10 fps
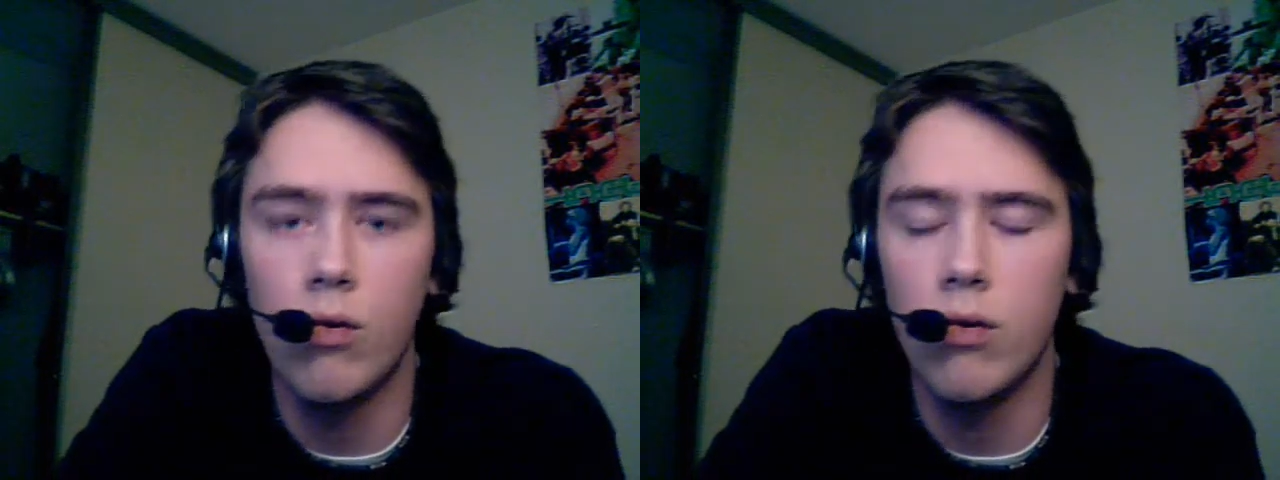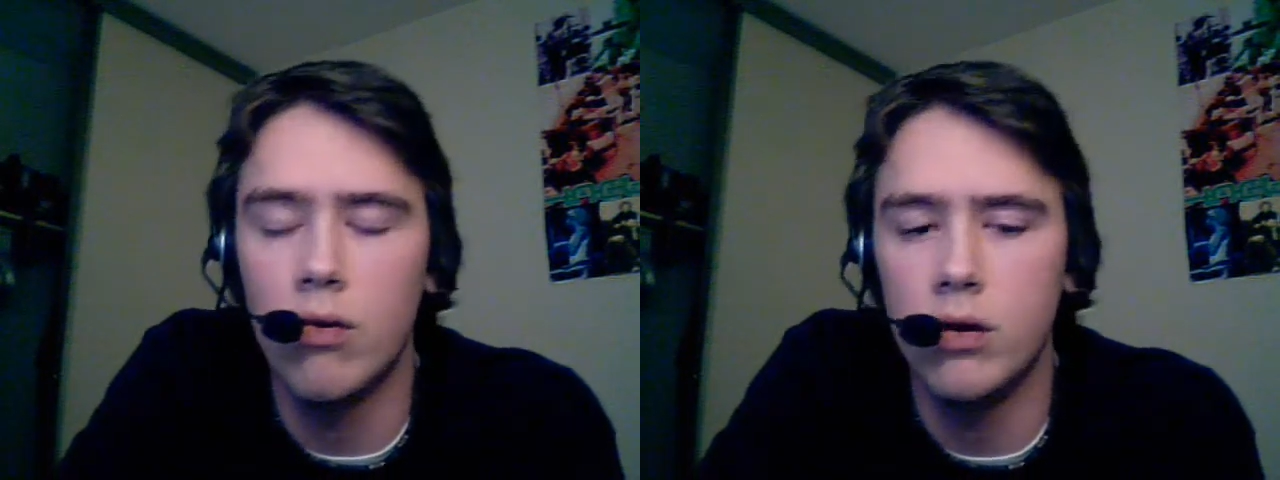
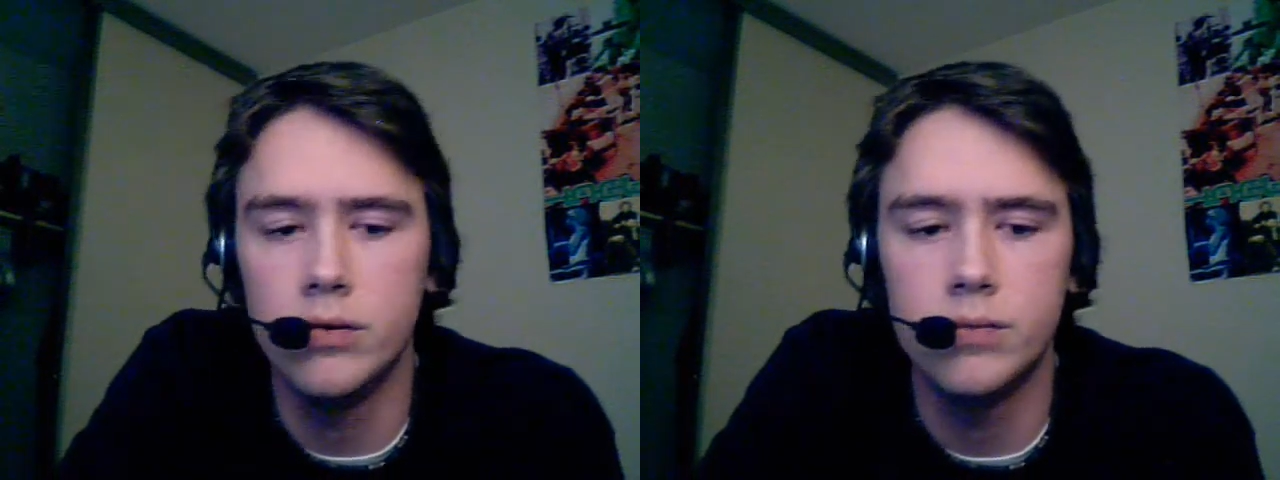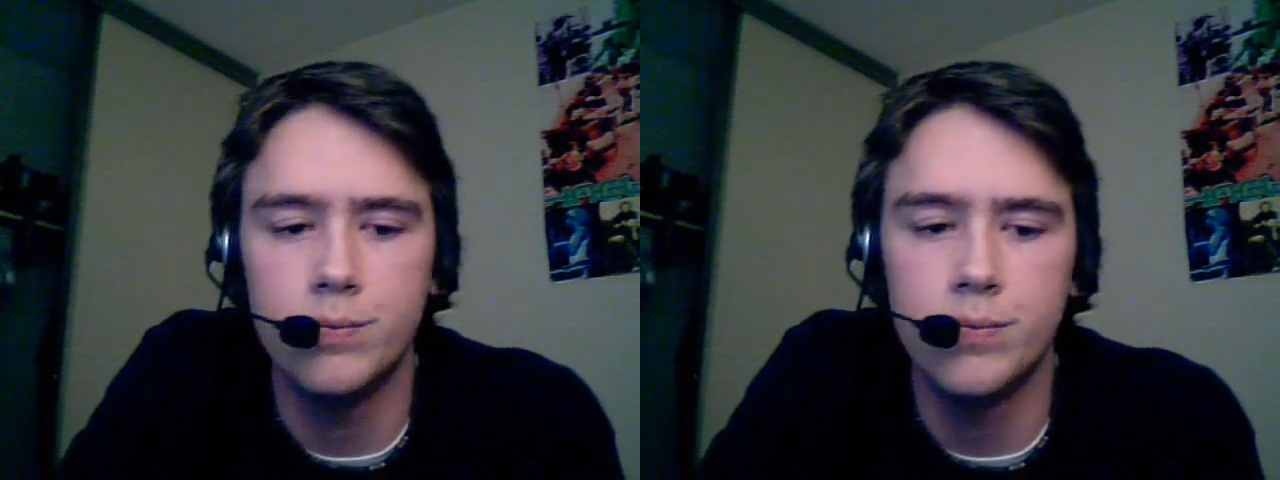or
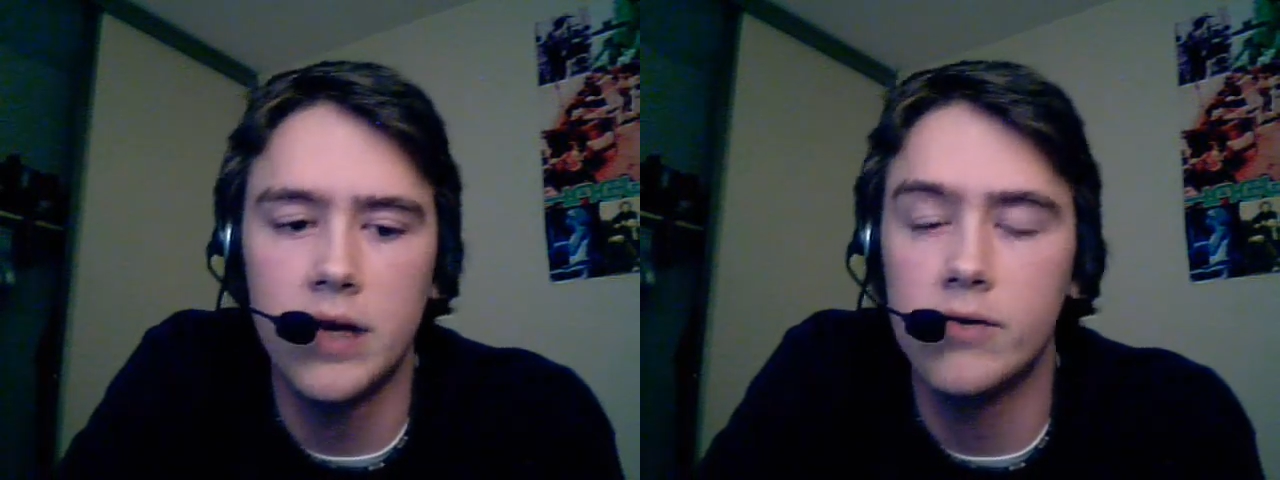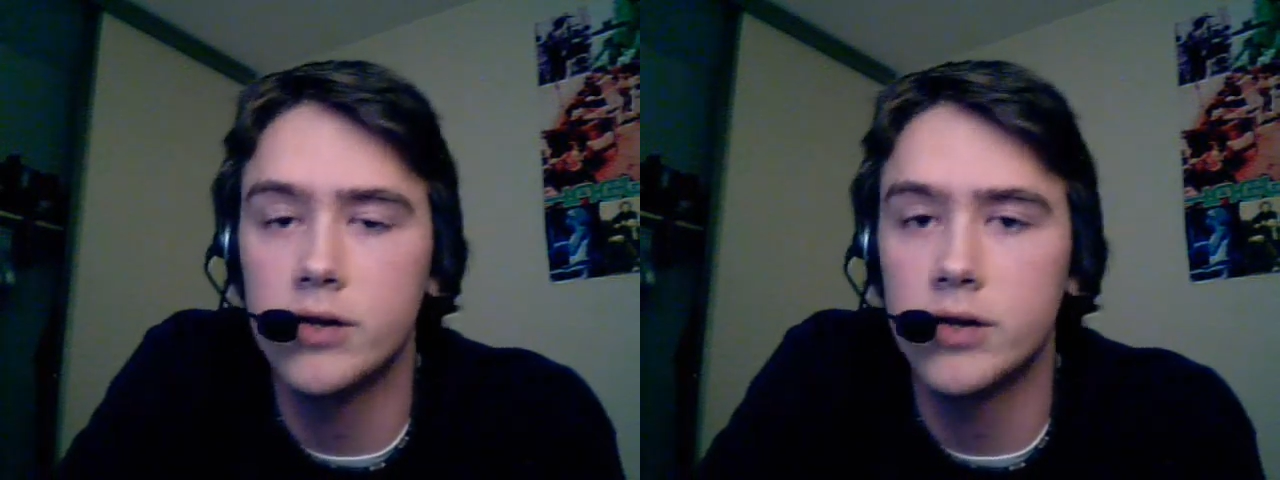
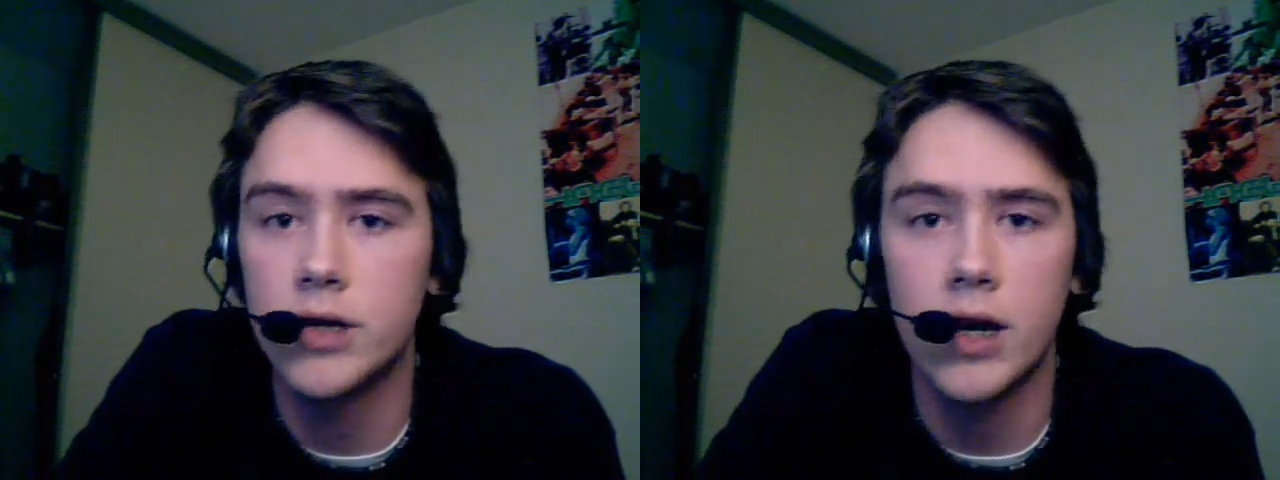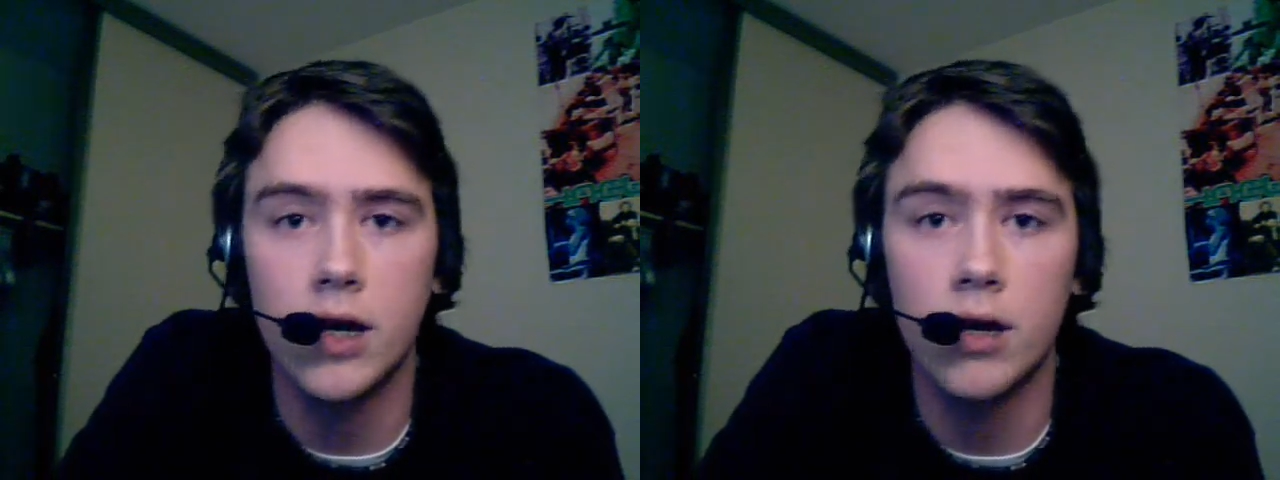even just
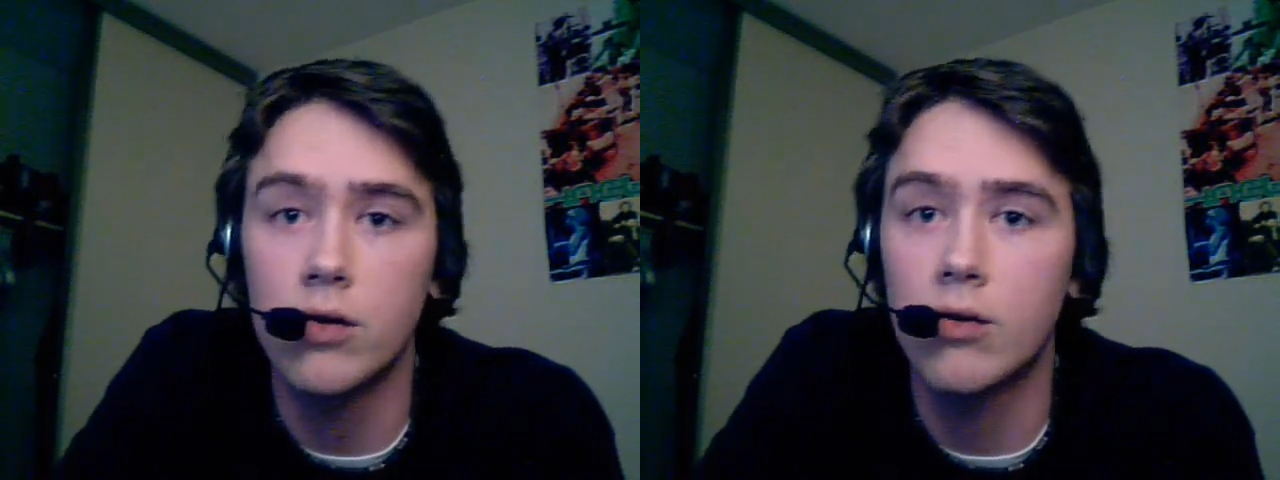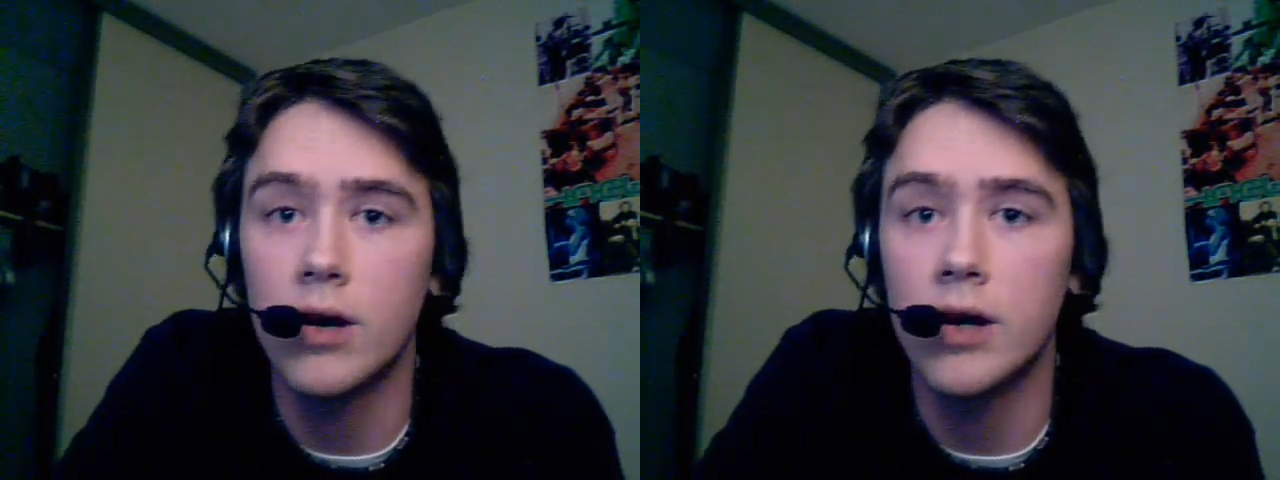getting
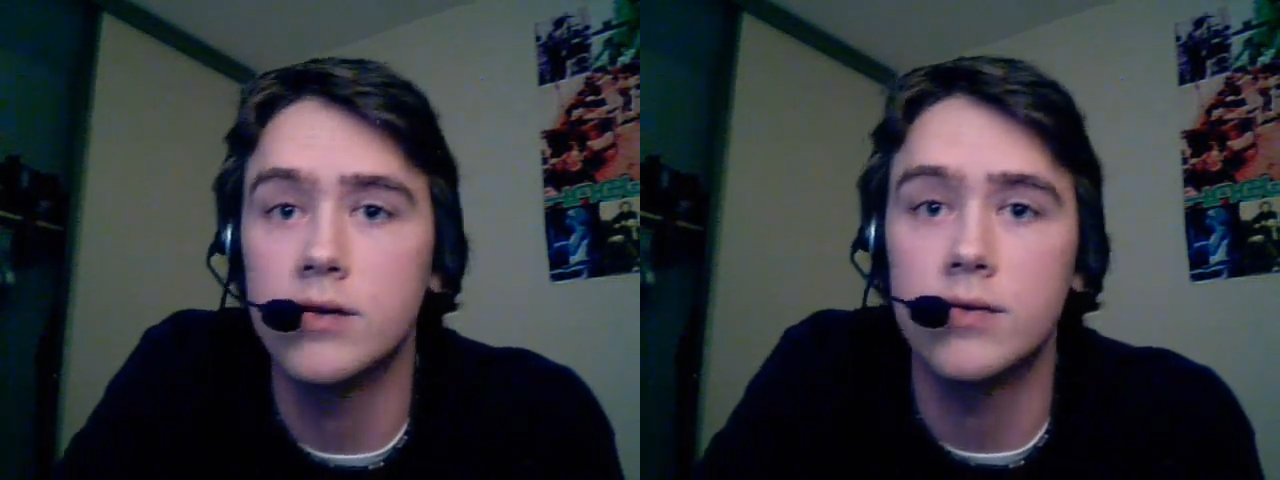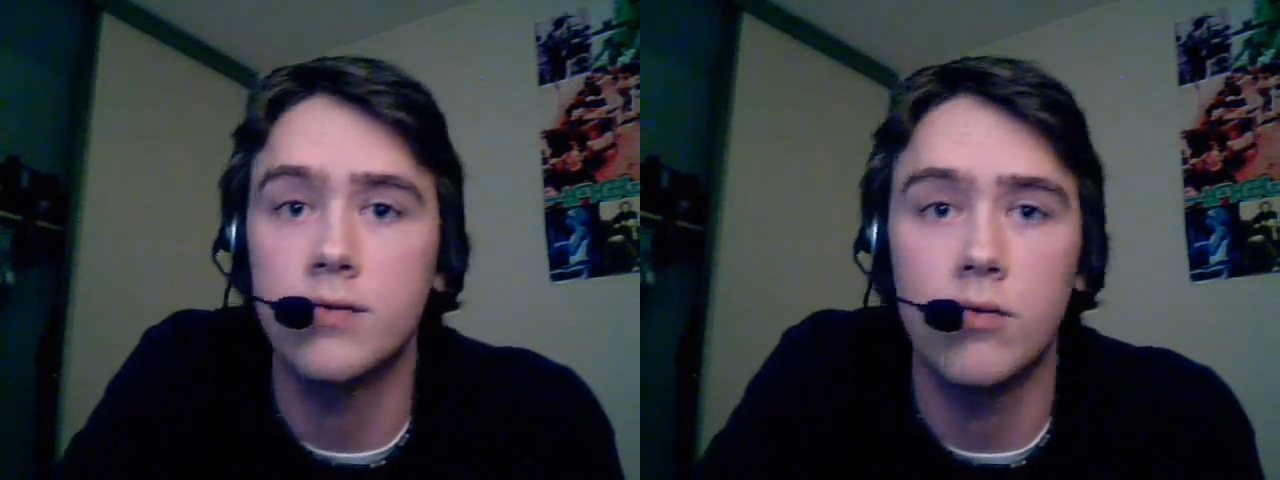good
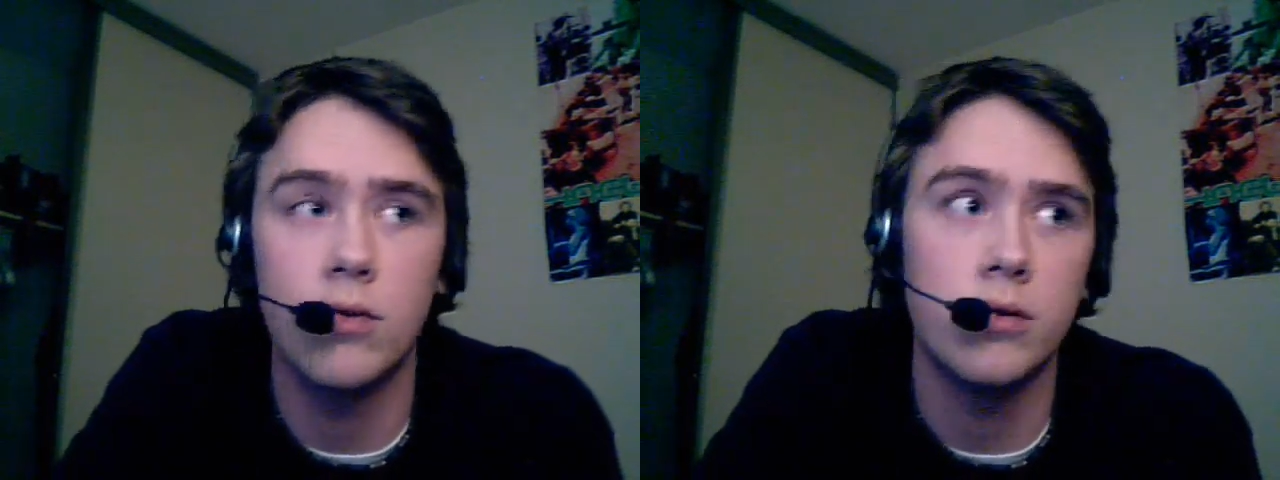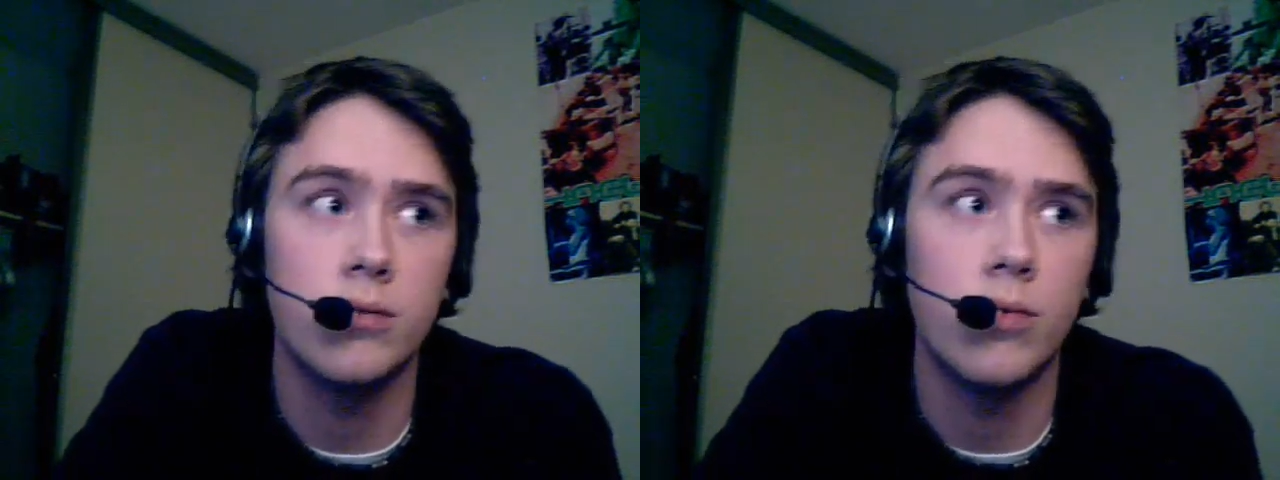grades for